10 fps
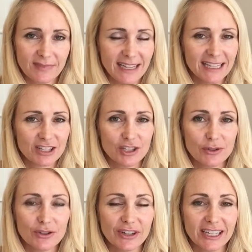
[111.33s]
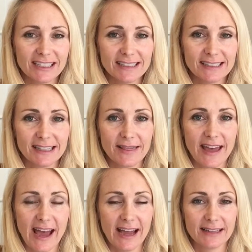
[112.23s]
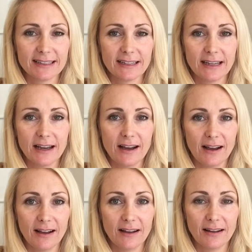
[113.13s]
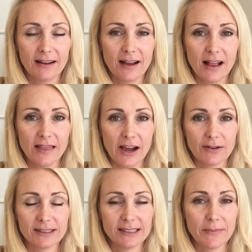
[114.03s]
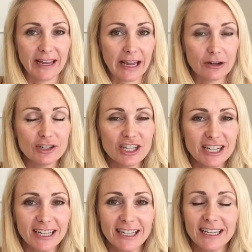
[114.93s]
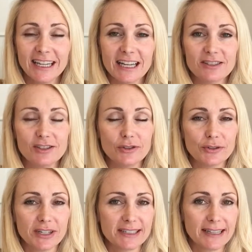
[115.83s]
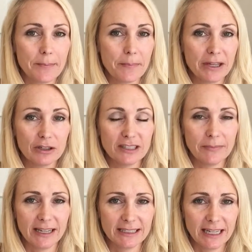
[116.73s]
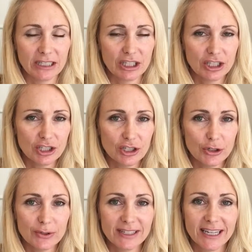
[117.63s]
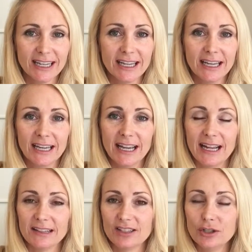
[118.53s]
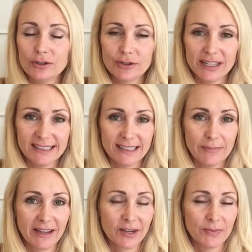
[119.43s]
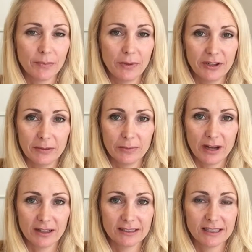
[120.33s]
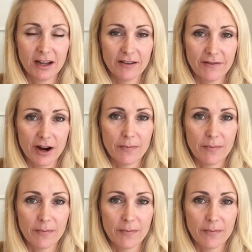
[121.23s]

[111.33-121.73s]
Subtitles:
It's nutrients that allow us to make energy. It's nutrients that build and maintain tissues. It's nutrients that make up the building blocks of our